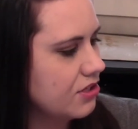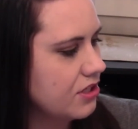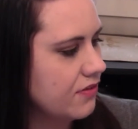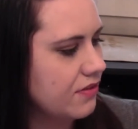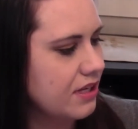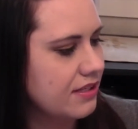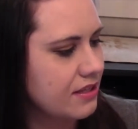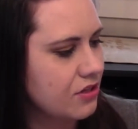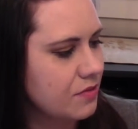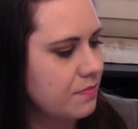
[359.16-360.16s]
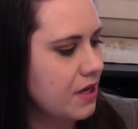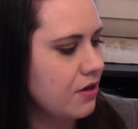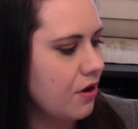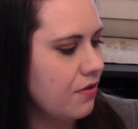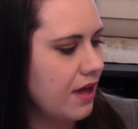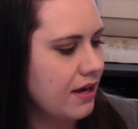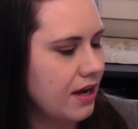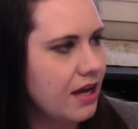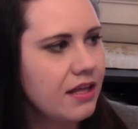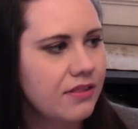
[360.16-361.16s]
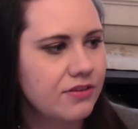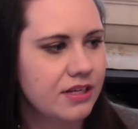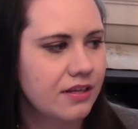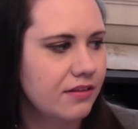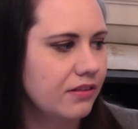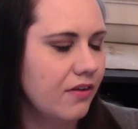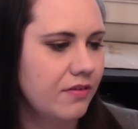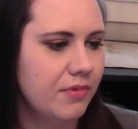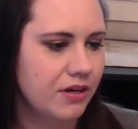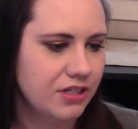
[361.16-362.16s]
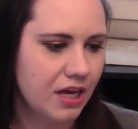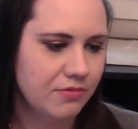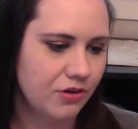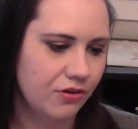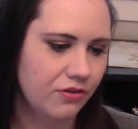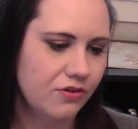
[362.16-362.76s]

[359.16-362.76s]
just different things. Like there's bingo that night, there's a love and marriage game show. They